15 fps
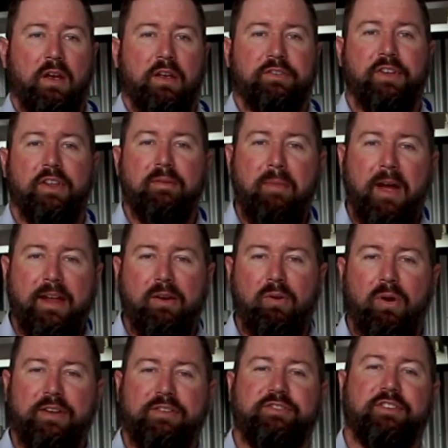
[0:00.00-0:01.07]
So the main
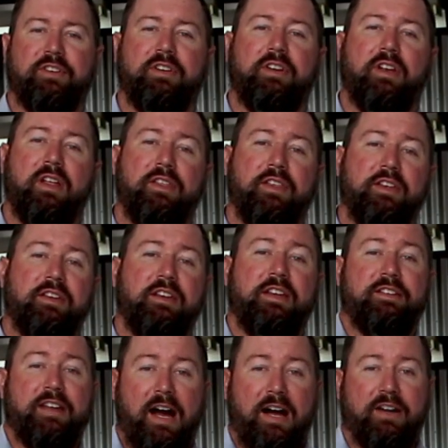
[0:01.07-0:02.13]
question that you
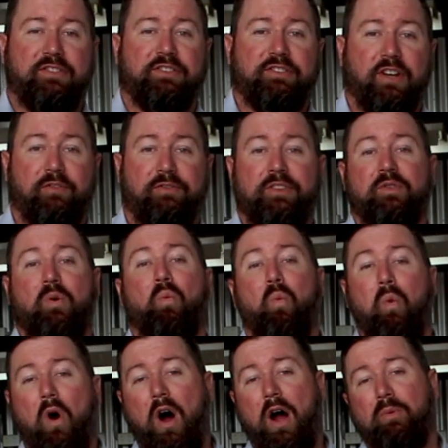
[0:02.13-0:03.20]
need to ask yourself is,
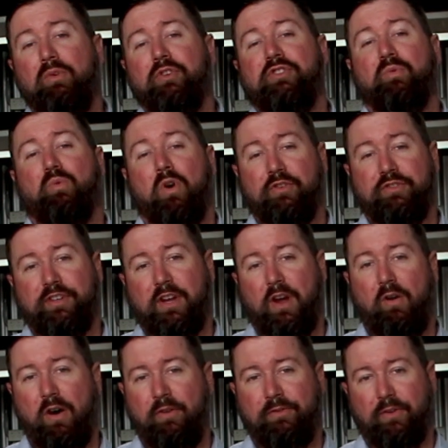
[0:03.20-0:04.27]
why would you want to
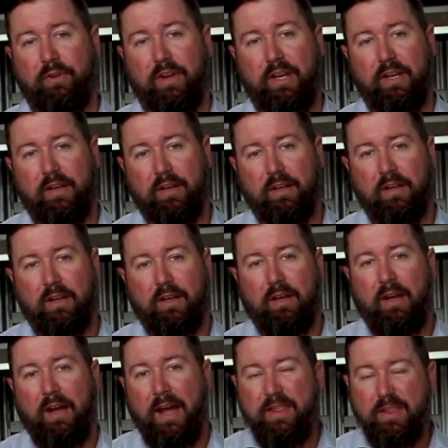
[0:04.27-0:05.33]
go off-grid?
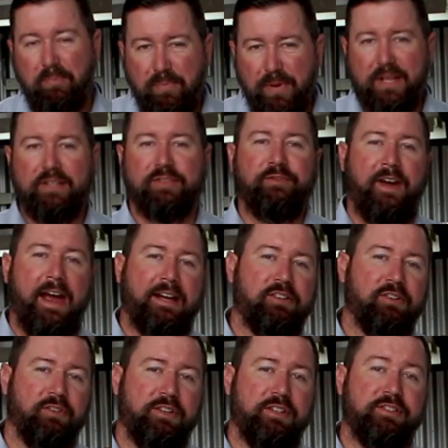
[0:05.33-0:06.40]
And the biggest
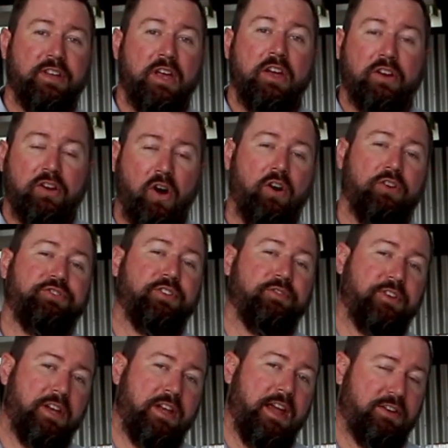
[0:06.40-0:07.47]
factor is cost of
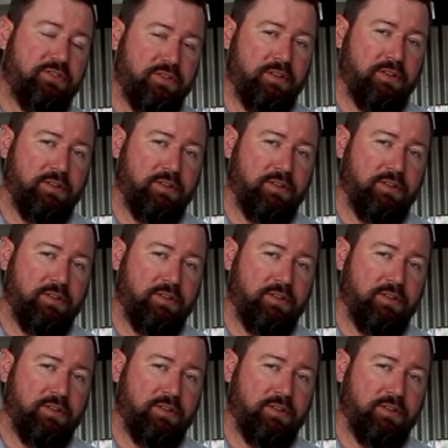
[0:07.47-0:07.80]
connection.